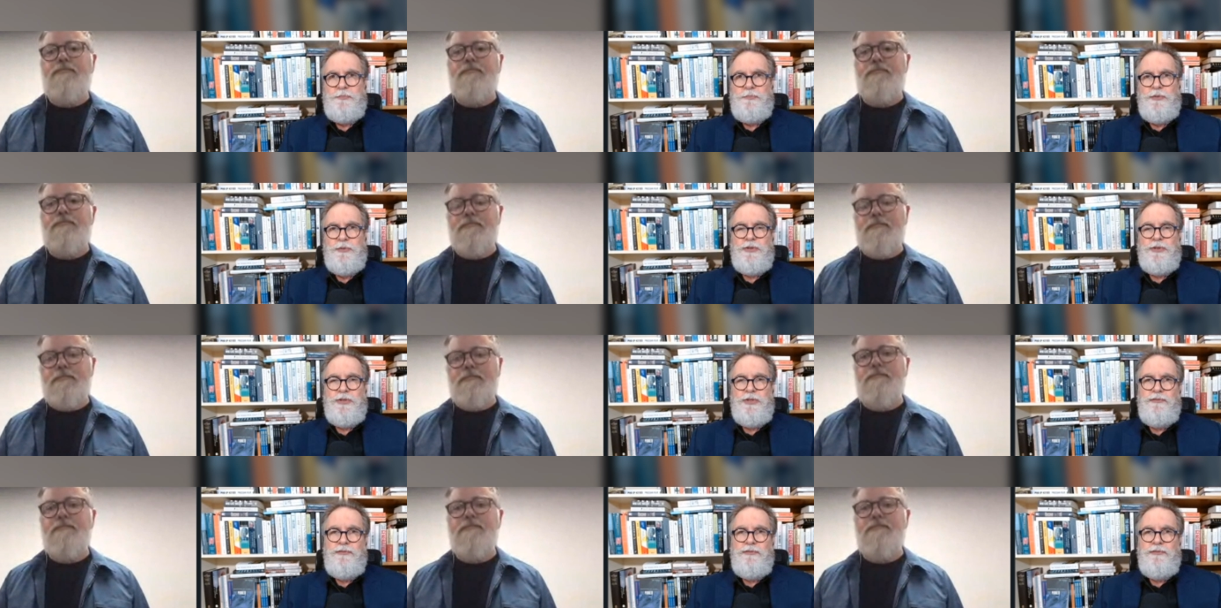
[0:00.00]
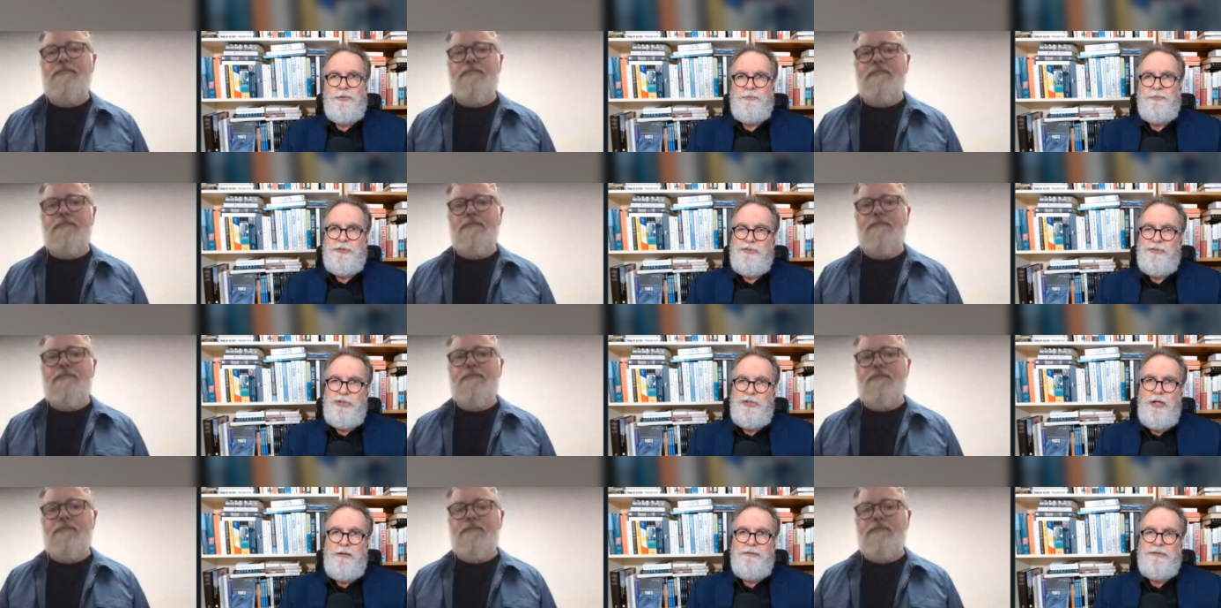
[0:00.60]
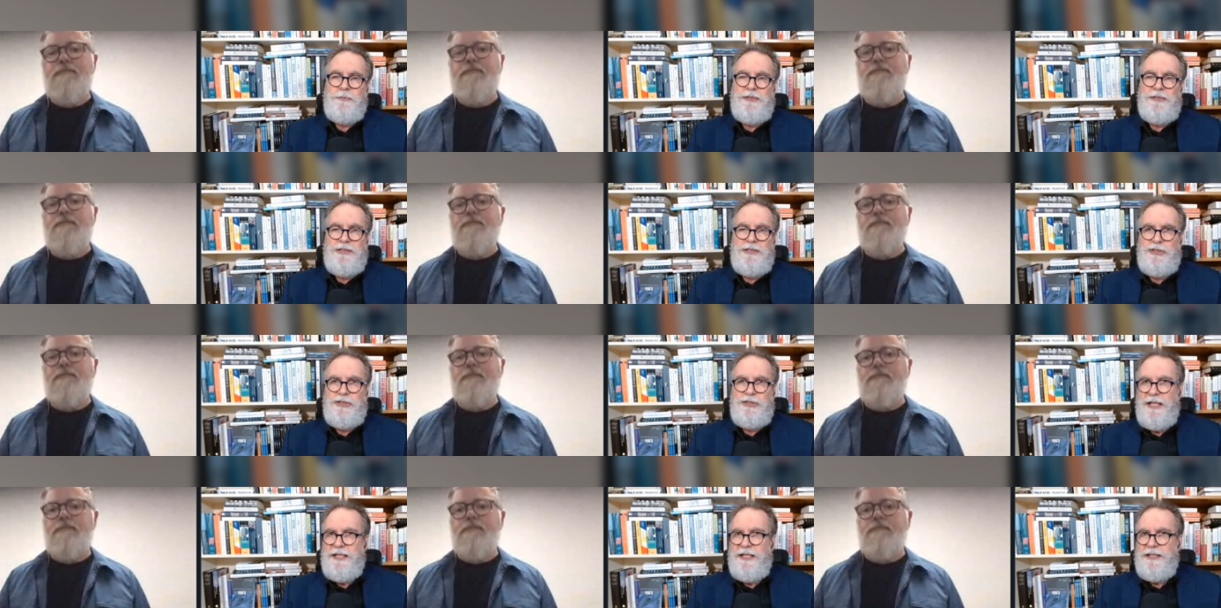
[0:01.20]
Speaker 1: brought new forms of jobs, but the
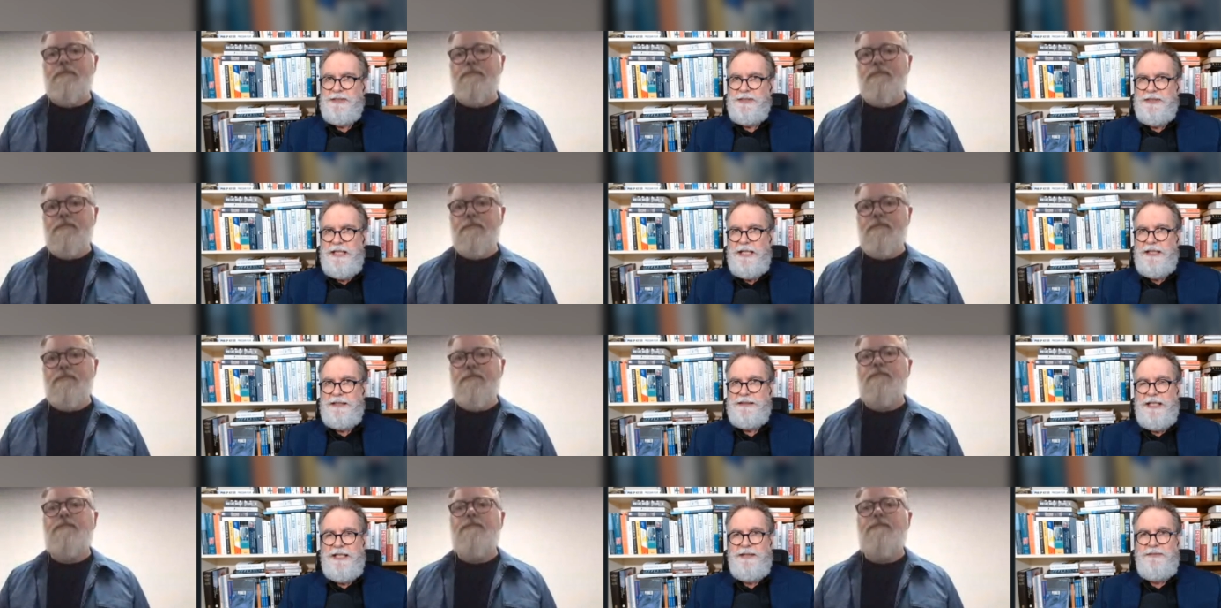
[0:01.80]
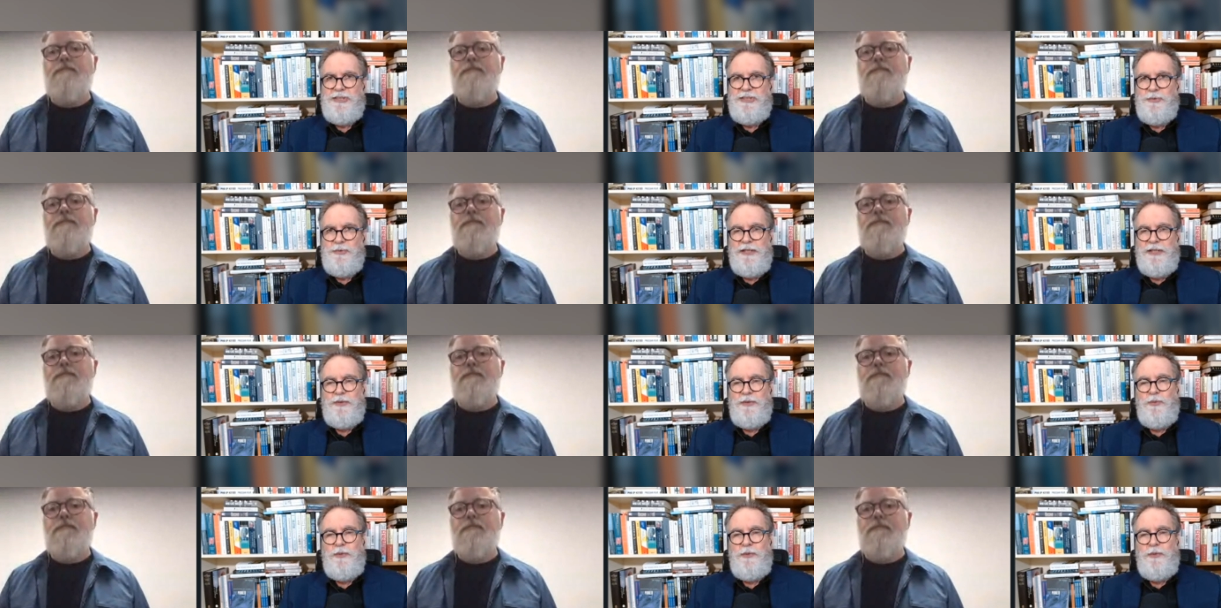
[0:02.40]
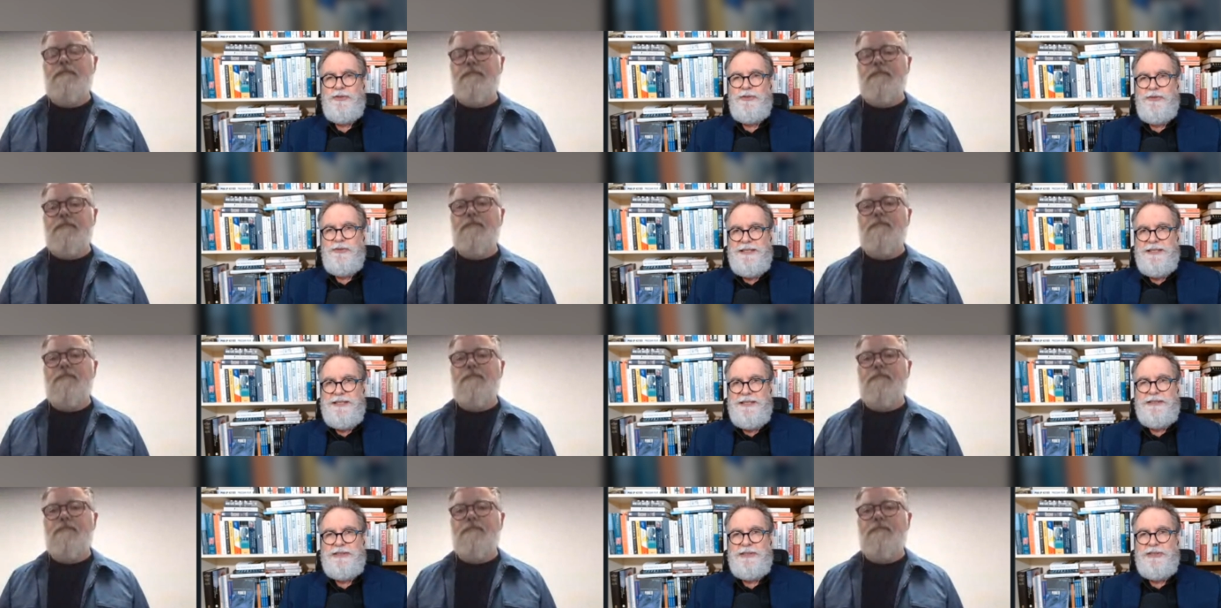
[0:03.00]
challenge now, Dave, is whether we can
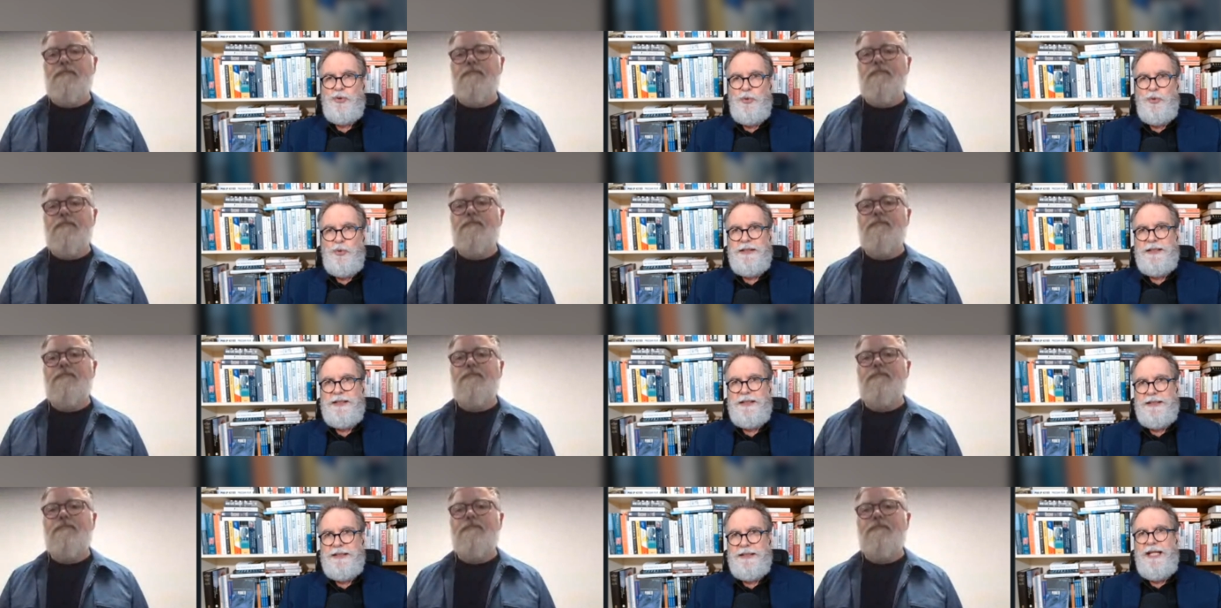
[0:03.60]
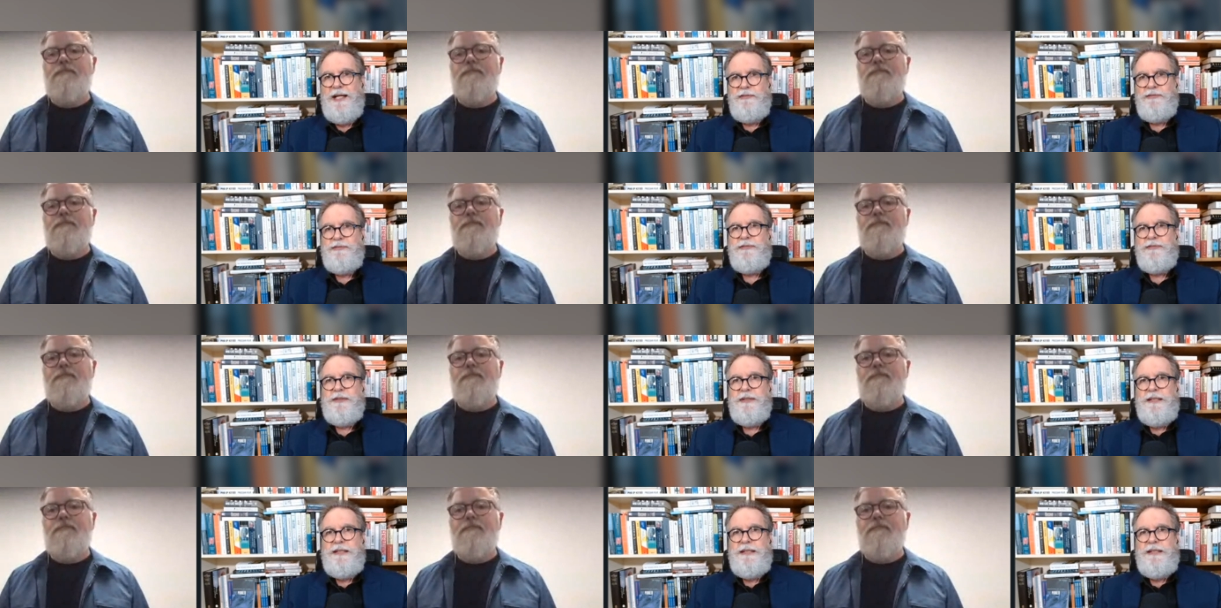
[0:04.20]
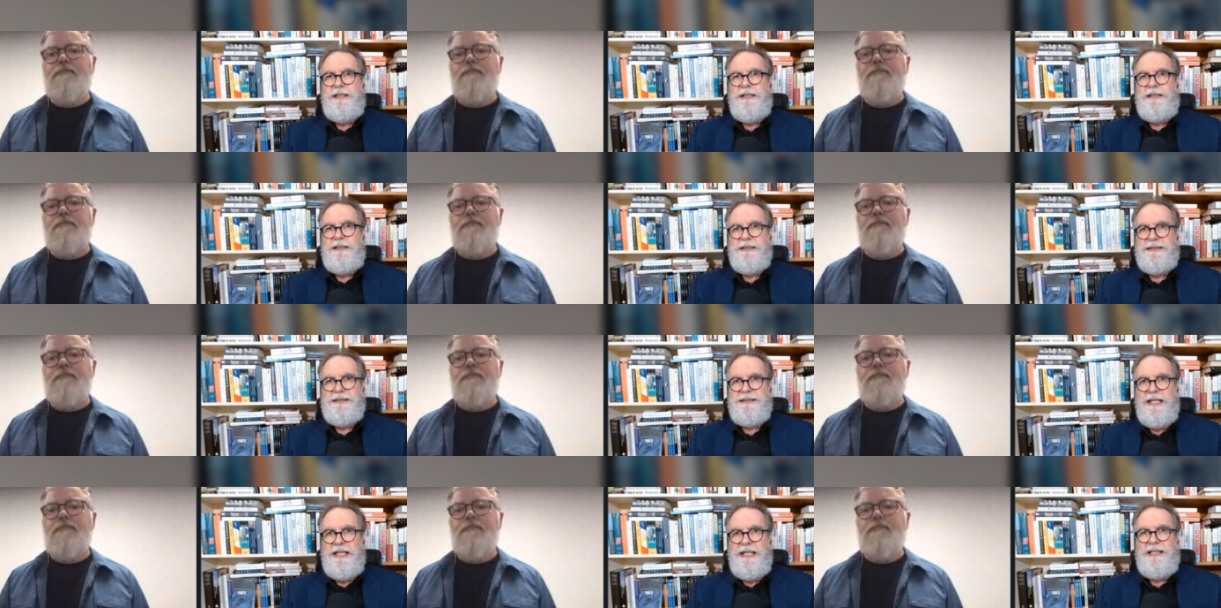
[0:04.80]
transition quickly enough
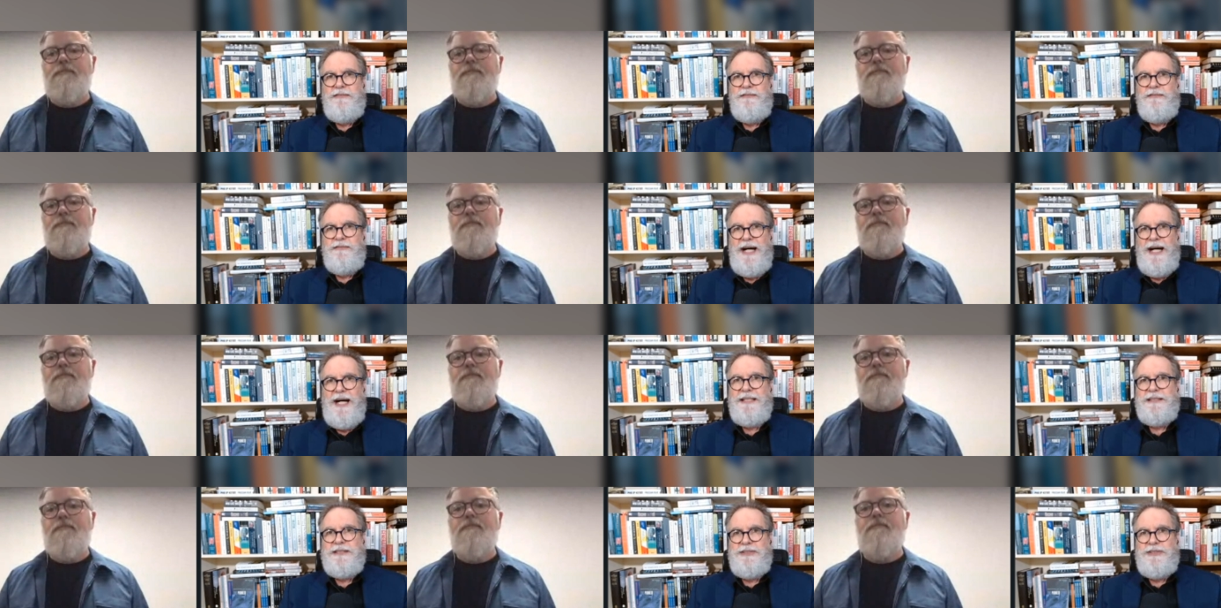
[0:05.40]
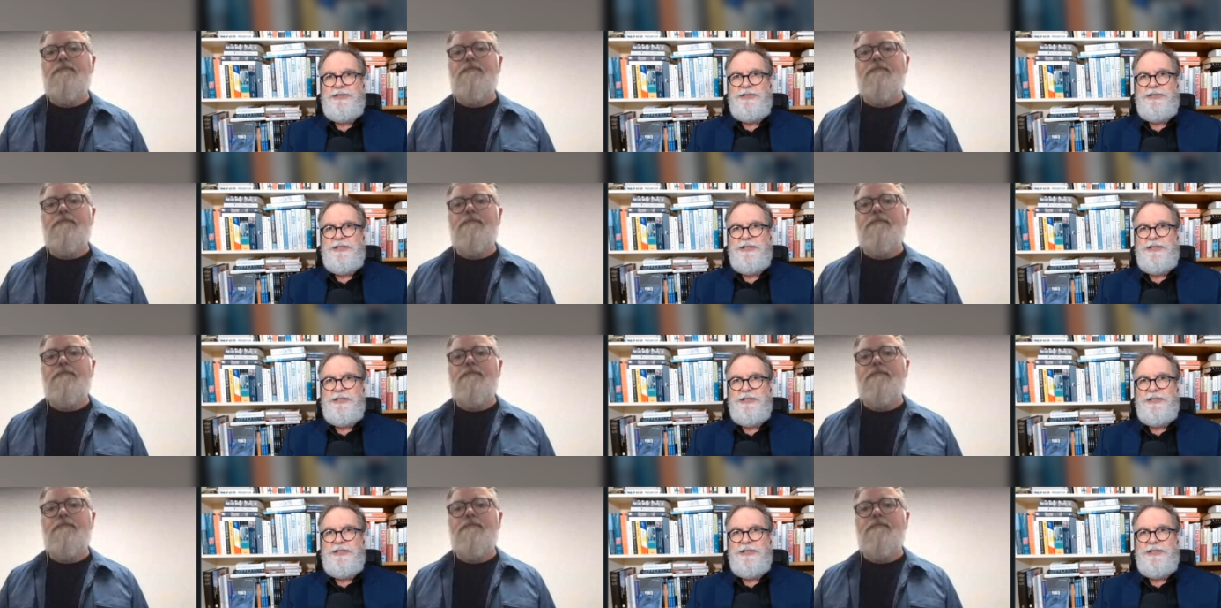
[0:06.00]
to take advantage